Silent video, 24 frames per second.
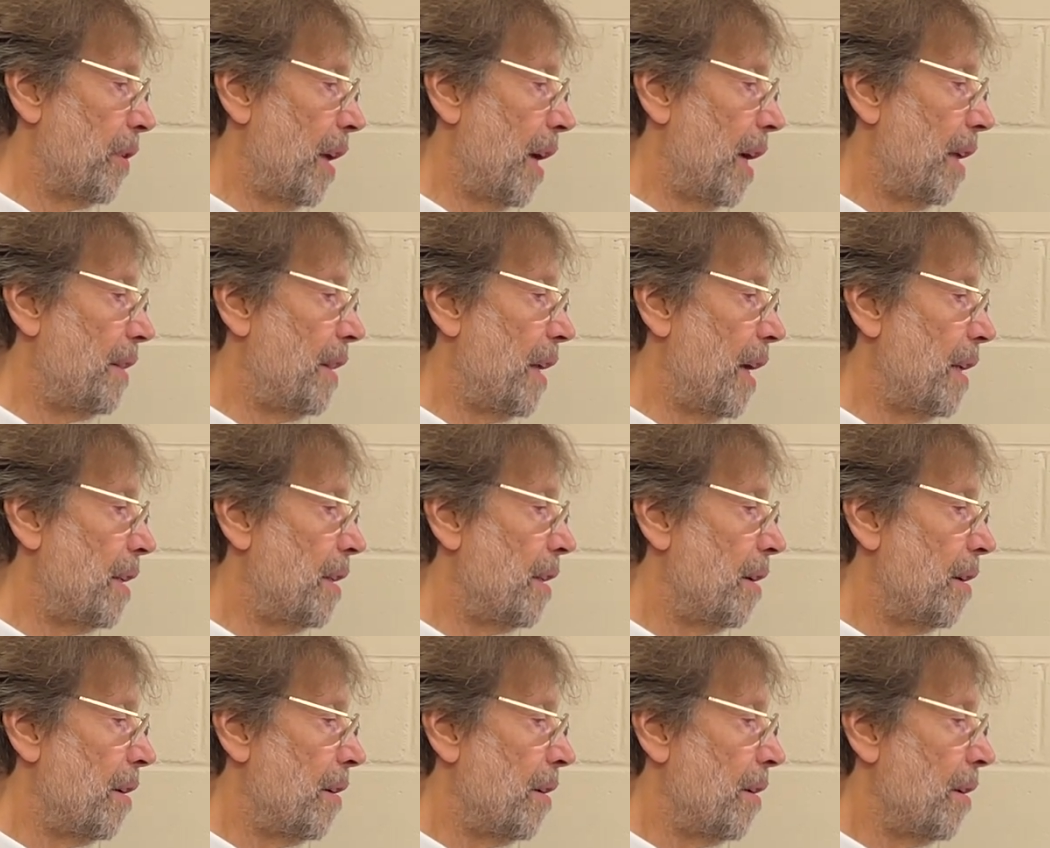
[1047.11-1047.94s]
And
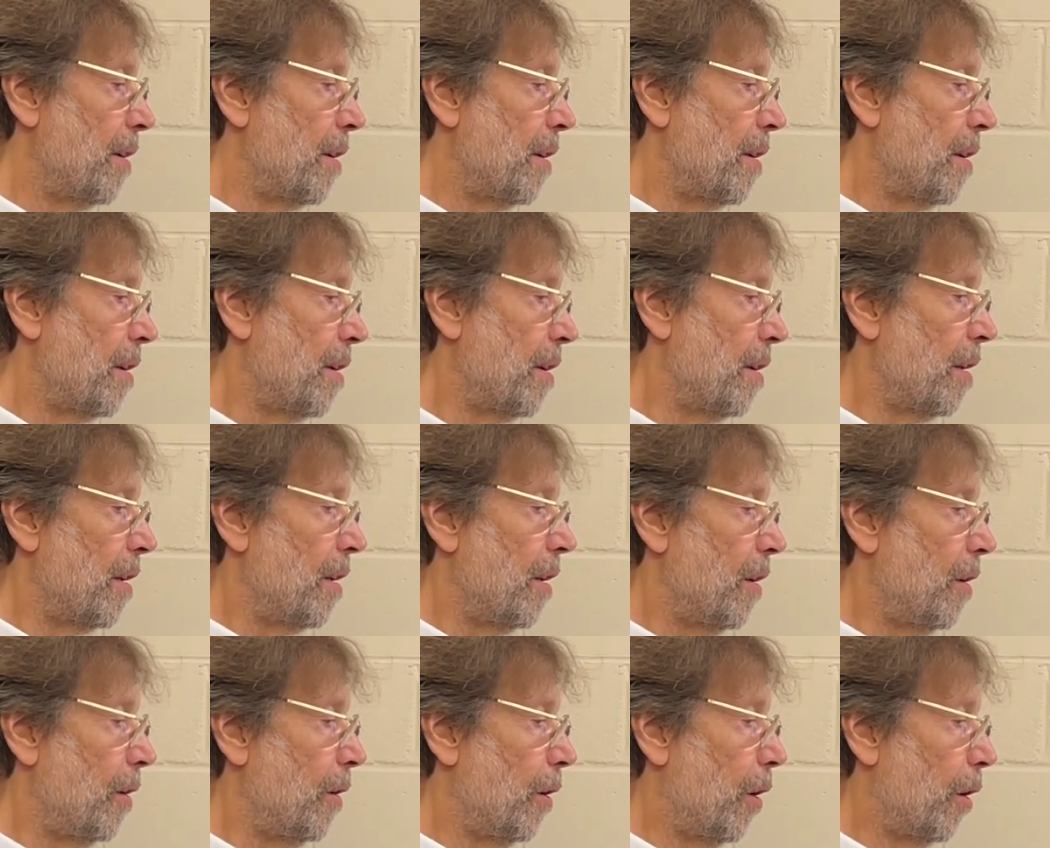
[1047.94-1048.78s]
then
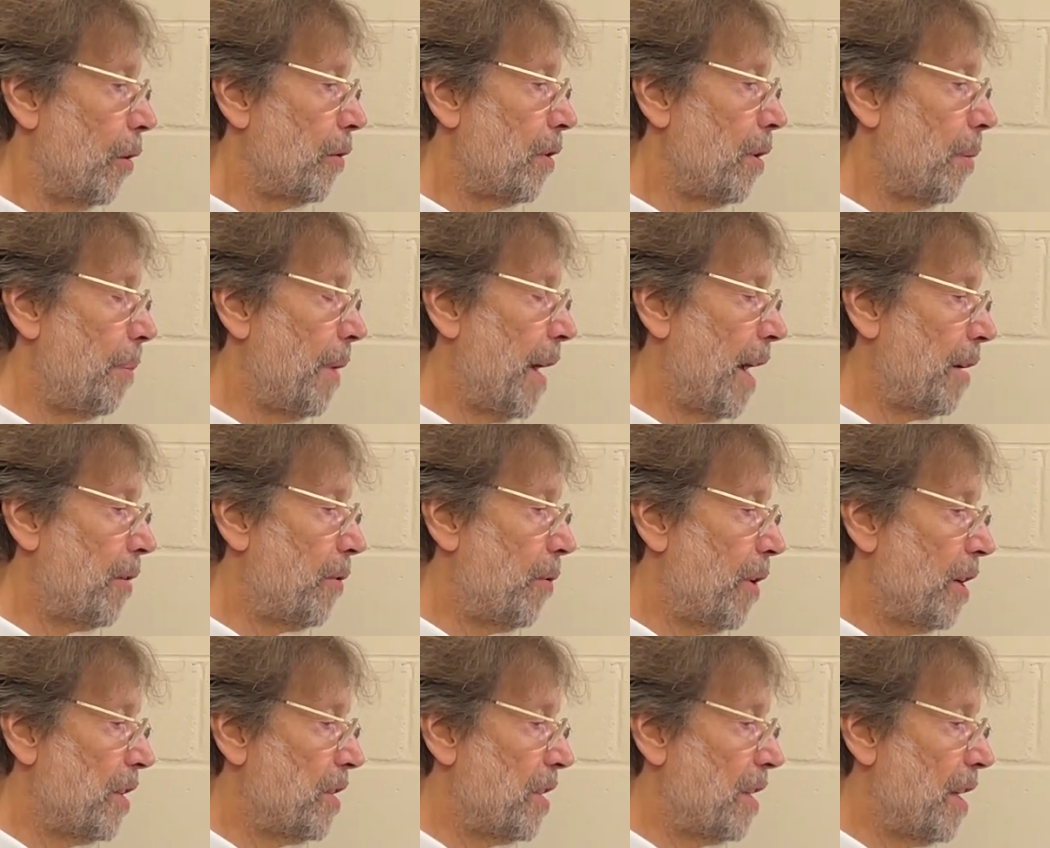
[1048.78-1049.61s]
lock the
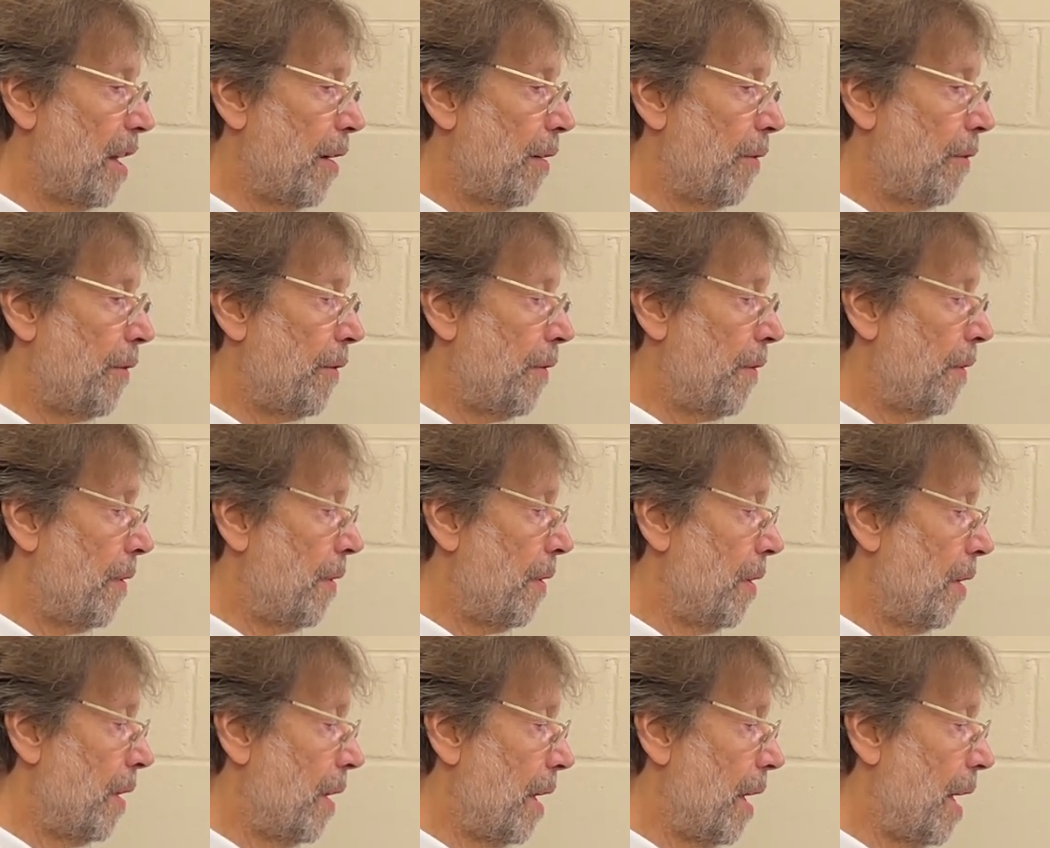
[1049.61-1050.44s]
backrest up
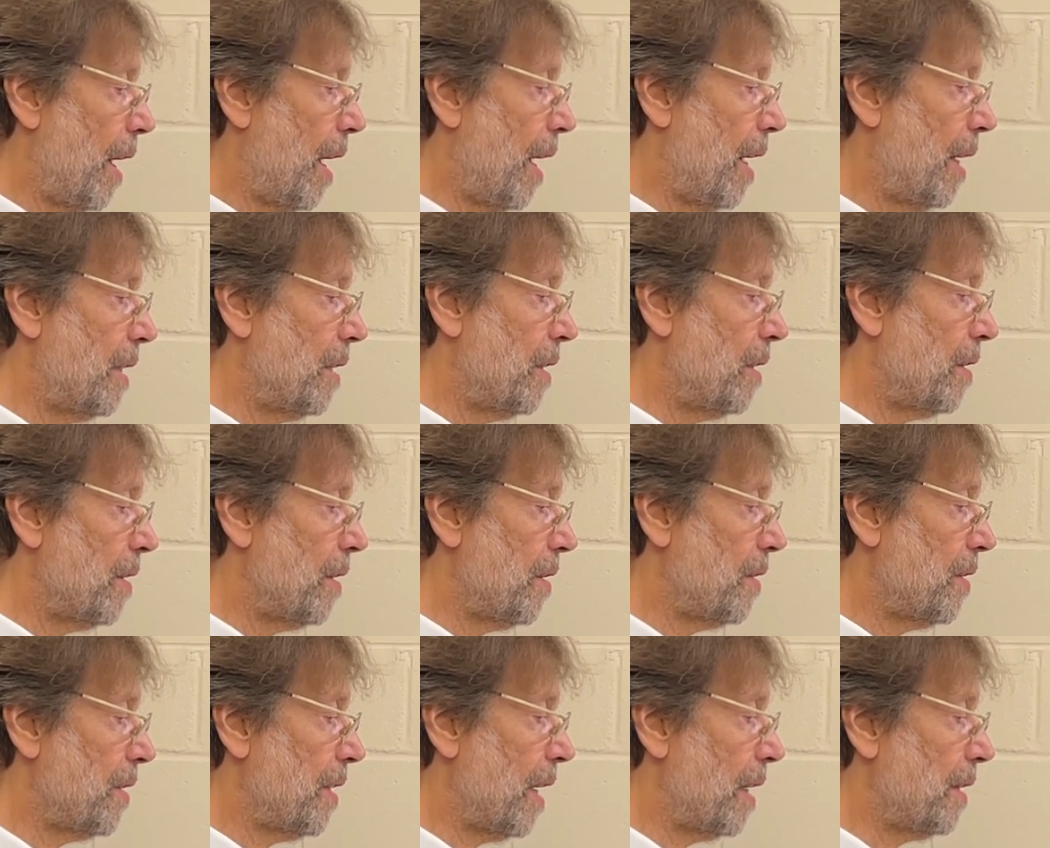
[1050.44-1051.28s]
and
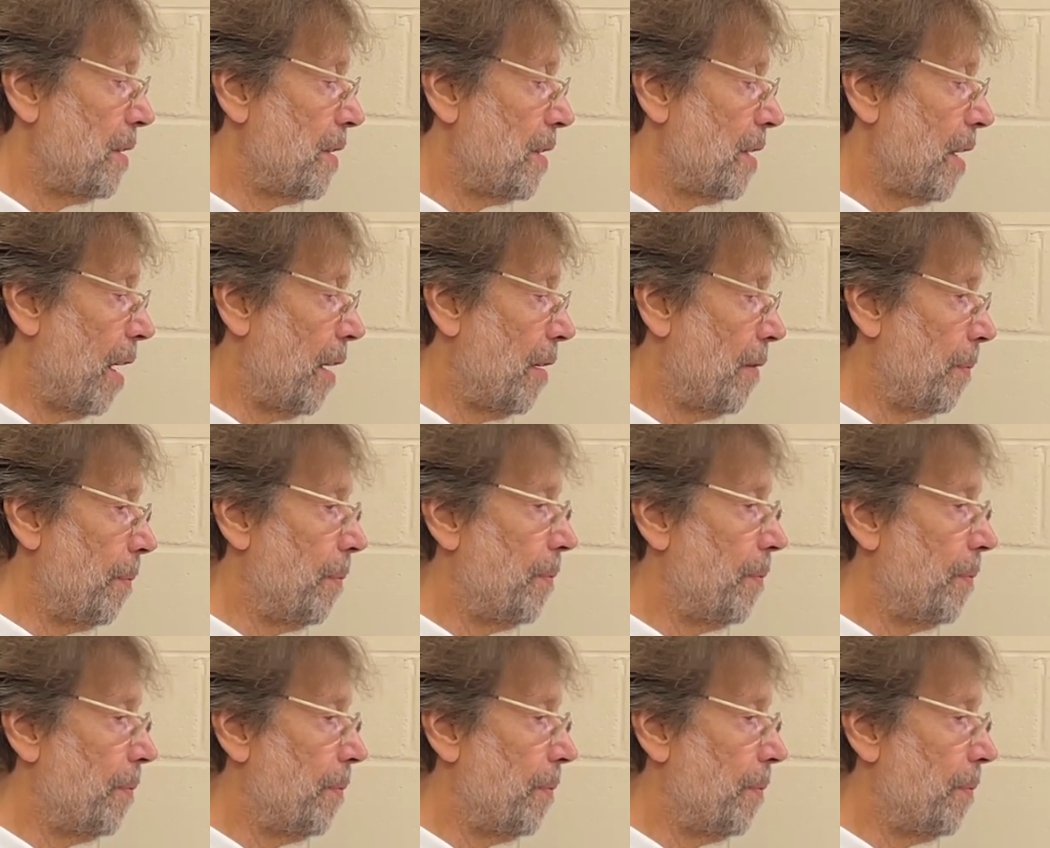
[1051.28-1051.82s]
cease up.